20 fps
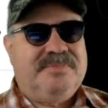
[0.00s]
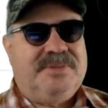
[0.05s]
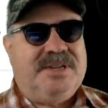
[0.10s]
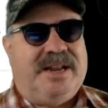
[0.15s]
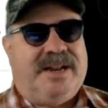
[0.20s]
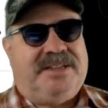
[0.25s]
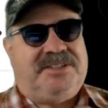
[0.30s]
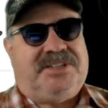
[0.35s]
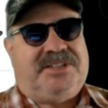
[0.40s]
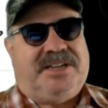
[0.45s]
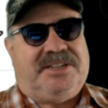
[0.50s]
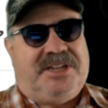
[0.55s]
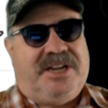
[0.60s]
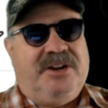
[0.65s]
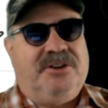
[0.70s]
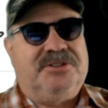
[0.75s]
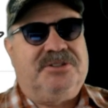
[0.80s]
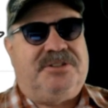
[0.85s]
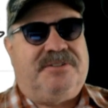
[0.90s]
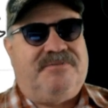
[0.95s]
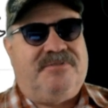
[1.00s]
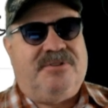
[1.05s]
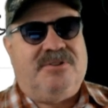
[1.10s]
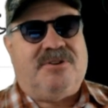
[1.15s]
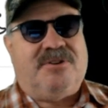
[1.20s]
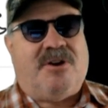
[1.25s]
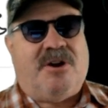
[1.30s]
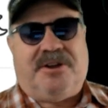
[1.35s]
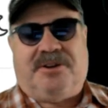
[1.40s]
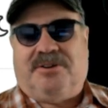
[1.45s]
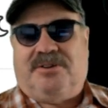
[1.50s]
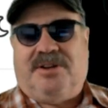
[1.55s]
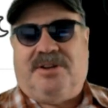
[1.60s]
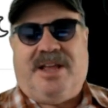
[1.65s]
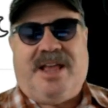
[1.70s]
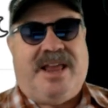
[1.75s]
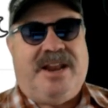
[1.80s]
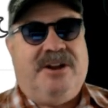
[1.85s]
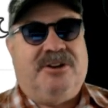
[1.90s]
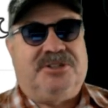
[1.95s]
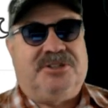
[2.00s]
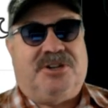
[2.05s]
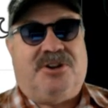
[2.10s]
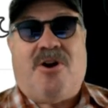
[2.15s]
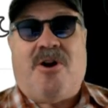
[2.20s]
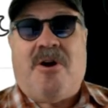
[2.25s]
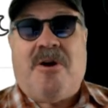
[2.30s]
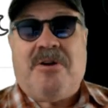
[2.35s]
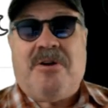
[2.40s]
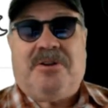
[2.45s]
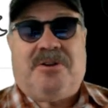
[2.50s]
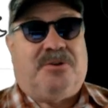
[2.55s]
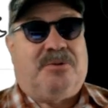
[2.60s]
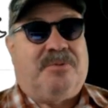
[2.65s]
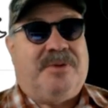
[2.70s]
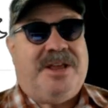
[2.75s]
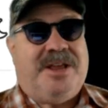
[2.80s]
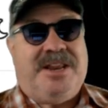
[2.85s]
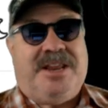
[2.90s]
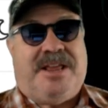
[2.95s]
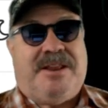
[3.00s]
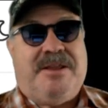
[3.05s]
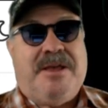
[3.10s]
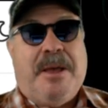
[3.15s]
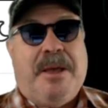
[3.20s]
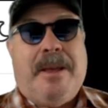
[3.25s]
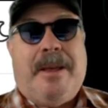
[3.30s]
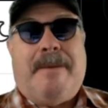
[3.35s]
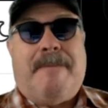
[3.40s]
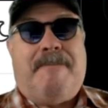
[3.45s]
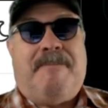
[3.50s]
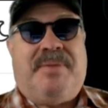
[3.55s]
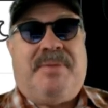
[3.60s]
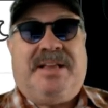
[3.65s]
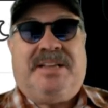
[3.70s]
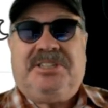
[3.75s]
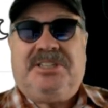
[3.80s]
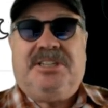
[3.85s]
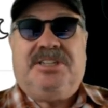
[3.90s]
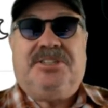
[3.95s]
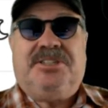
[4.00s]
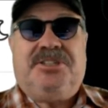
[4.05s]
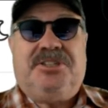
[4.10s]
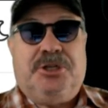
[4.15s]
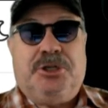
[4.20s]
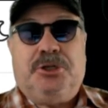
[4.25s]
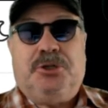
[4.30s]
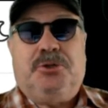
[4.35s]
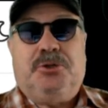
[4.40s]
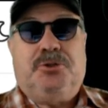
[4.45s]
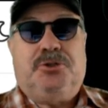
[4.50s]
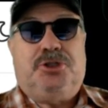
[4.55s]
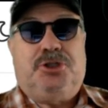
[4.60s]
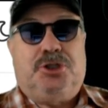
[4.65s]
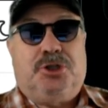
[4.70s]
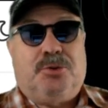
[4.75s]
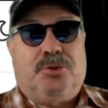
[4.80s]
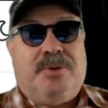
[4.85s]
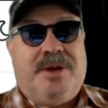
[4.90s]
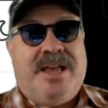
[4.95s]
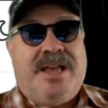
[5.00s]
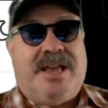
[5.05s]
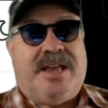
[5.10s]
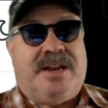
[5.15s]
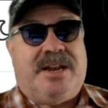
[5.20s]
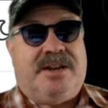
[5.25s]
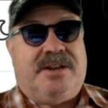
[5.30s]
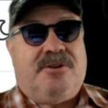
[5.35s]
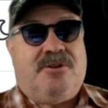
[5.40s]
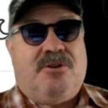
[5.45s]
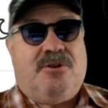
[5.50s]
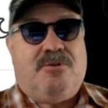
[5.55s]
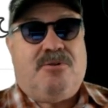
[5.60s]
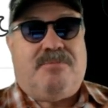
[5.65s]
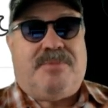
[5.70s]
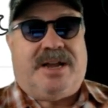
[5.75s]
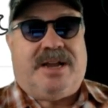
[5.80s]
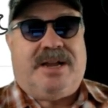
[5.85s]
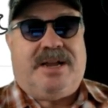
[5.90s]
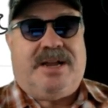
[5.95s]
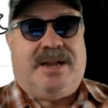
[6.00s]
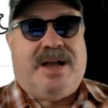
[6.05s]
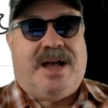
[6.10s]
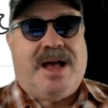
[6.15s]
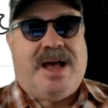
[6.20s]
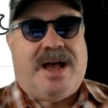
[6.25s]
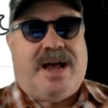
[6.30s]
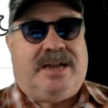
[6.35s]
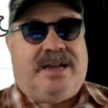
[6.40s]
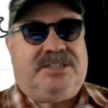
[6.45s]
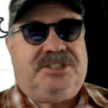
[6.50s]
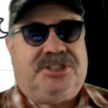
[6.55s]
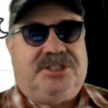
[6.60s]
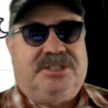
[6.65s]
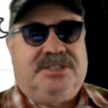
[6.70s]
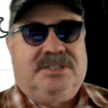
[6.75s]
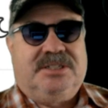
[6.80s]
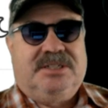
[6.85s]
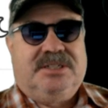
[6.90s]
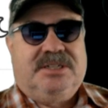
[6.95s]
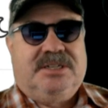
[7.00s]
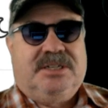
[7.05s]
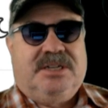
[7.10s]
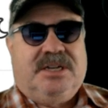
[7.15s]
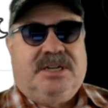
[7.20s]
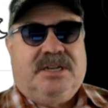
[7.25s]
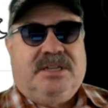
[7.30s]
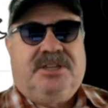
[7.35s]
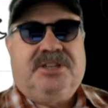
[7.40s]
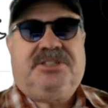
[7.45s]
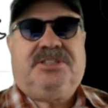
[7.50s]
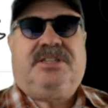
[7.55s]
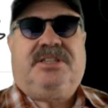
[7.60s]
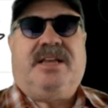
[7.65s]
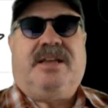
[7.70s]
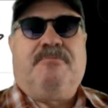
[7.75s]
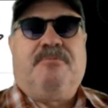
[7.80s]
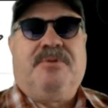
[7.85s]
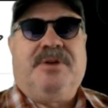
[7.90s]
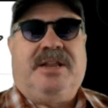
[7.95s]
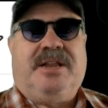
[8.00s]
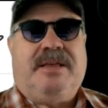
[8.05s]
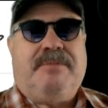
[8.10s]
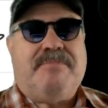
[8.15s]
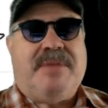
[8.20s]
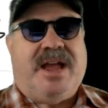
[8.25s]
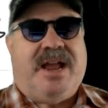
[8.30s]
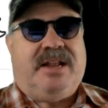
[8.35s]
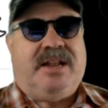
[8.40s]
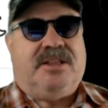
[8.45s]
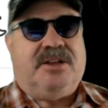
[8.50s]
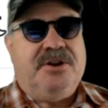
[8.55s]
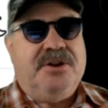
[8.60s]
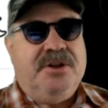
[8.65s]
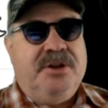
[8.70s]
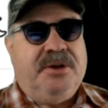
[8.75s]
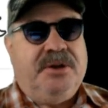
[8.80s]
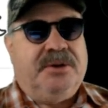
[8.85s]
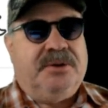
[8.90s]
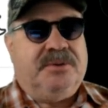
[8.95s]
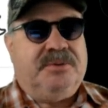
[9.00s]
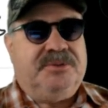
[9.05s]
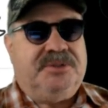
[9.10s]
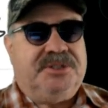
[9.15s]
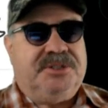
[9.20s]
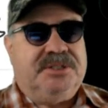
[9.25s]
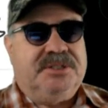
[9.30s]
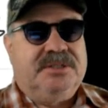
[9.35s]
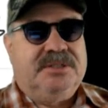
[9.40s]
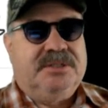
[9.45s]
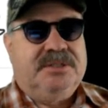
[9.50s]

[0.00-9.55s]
And it says, here's the full article. And here's an article written in Business News Trend. Oh my gosh. This thing really made the news.